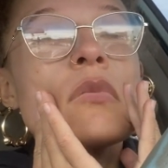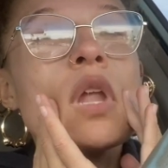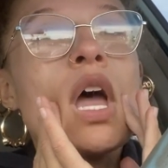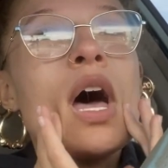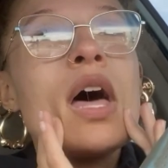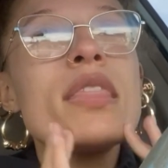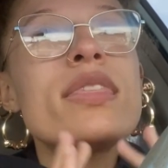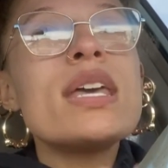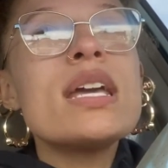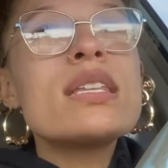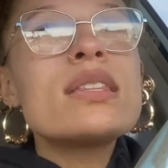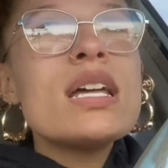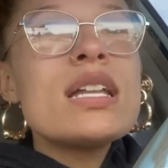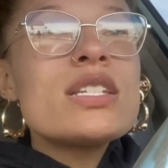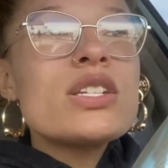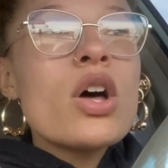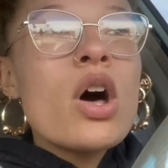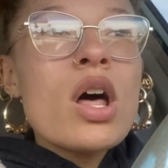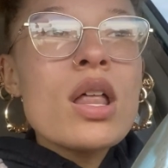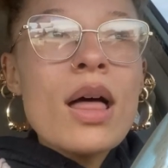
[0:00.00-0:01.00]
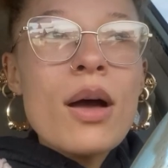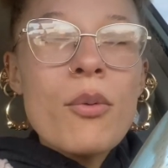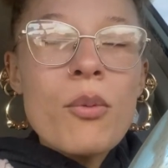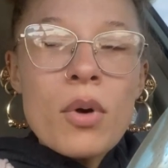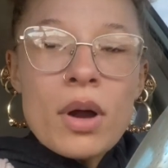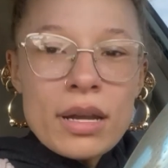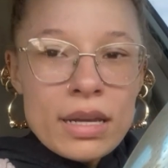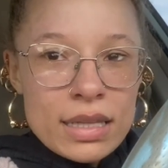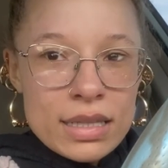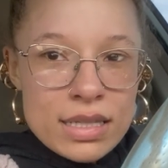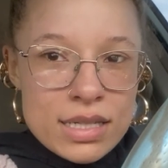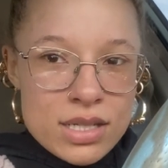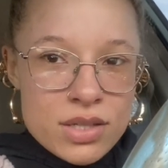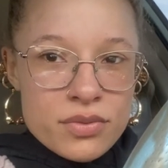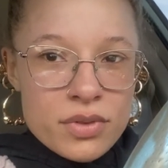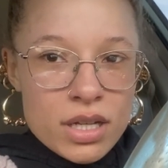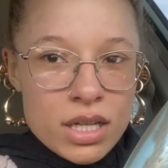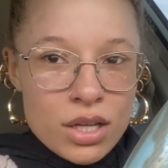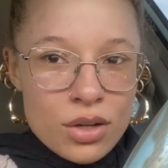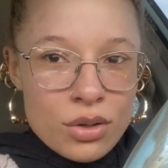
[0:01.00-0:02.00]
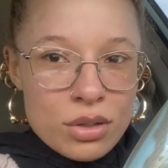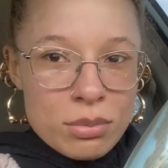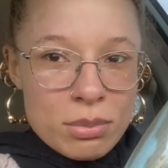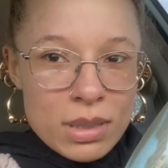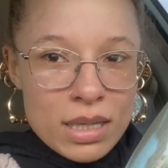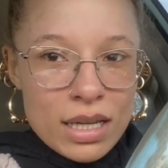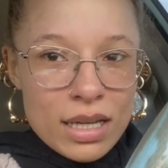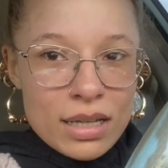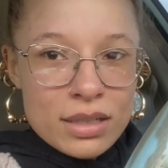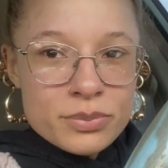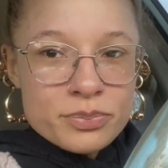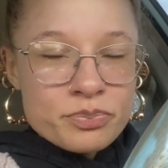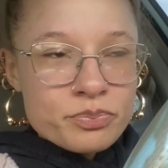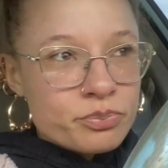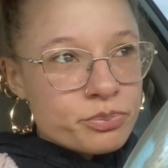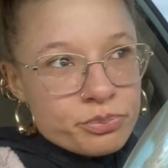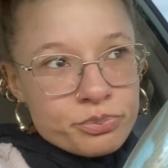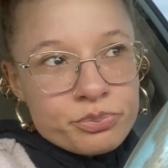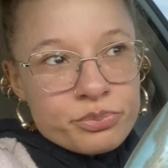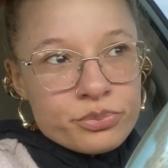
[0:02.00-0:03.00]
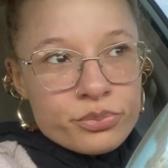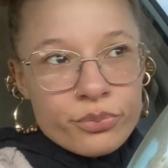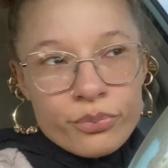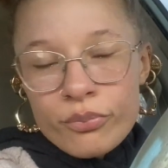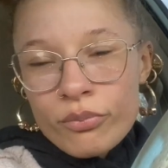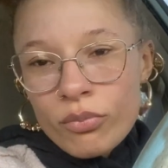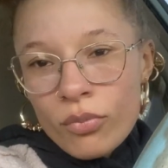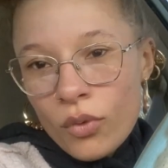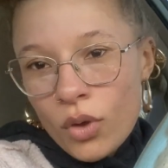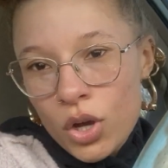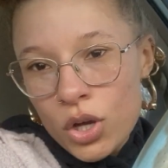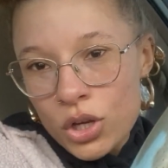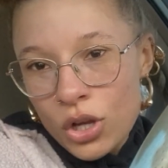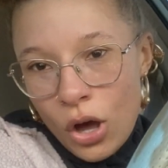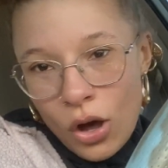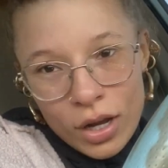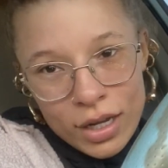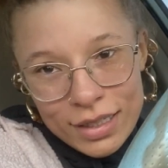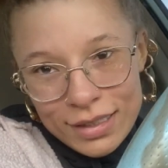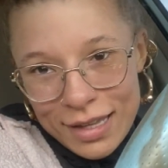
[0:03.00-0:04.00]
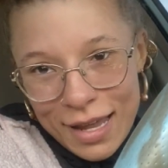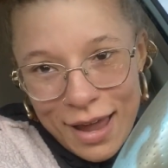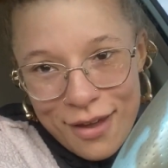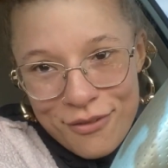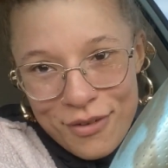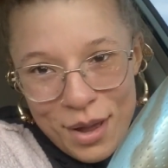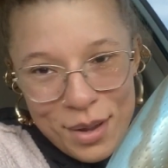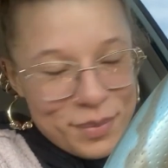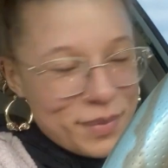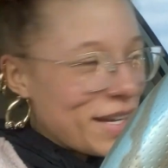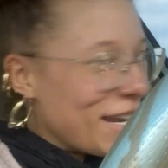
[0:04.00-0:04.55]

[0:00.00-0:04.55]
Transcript: I think that's all I wanted this video to be. Y'all can laugh at me.